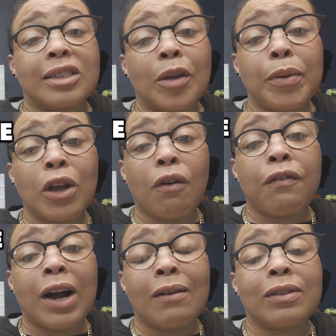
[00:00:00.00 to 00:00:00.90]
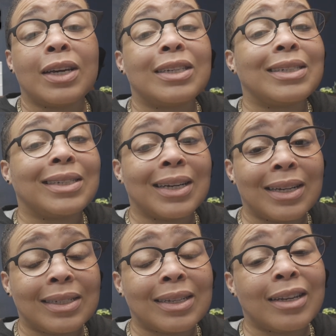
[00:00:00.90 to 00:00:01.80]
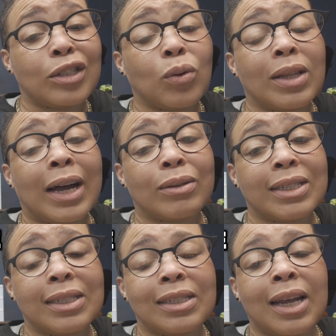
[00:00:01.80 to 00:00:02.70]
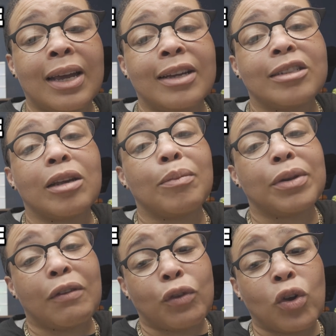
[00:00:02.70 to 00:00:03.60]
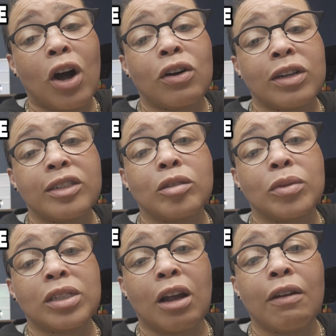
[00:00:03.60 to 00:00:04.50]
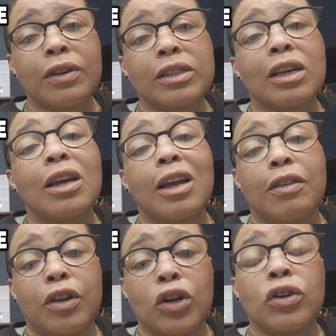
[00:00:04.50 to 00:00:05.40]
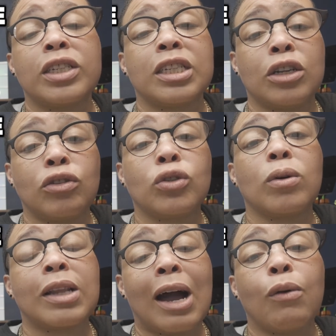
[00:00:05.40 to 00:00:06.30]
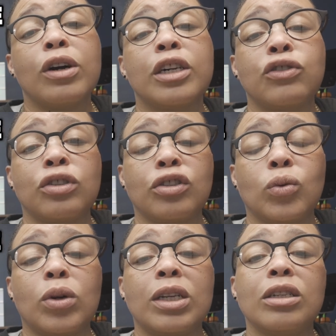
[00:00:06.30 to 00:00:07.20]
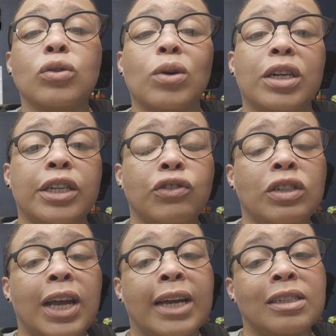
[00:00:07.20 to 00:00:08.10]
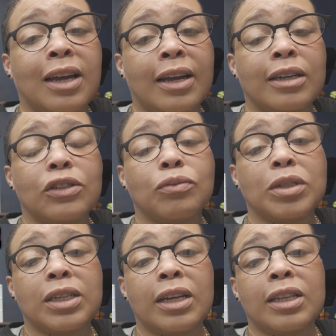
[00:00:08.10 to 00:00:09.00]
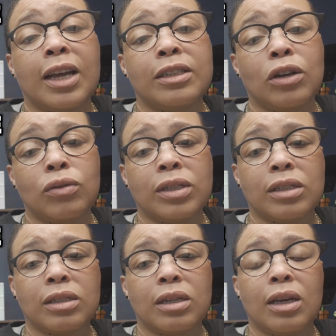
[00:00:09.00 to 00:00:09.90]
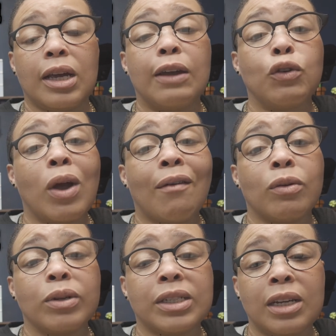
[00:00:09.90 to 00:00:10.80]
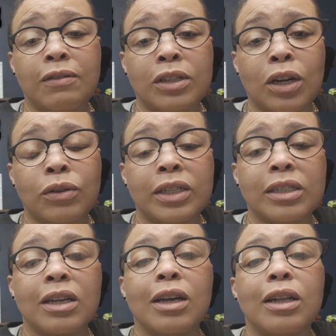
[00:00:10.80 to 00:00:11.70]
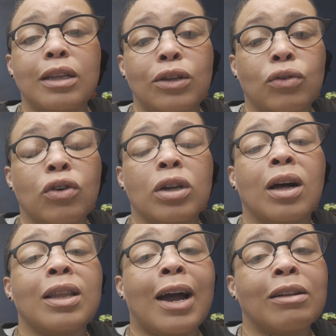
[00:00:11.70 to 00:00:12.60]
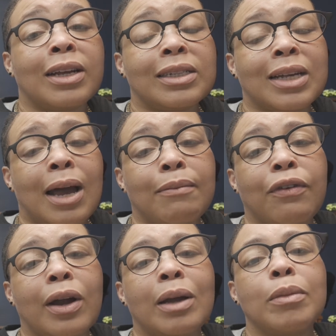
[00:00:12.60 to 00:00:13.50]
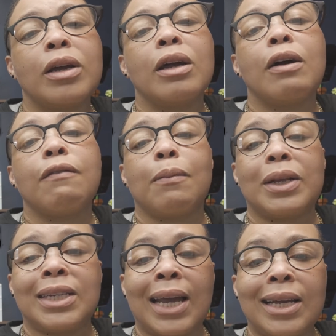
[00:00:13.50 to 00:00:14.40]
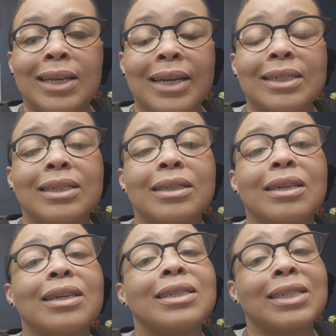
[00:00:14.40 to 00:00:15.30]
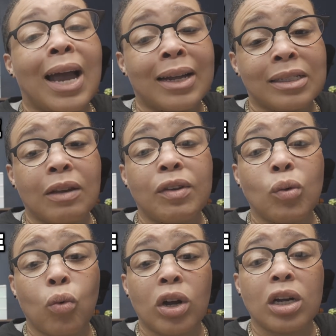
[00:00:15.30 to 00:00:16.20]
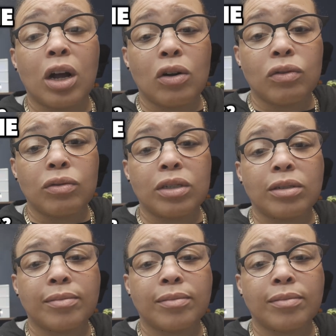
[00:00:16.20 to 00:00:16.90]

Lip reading: The CPO 5 letter does say to allow 60 days, but if you call customer service, they're going to tell you to allow 120 to 180 days from the date of that notice. If you haven't received the notice, then you're going to allow that time frame from the date next to the 971 code.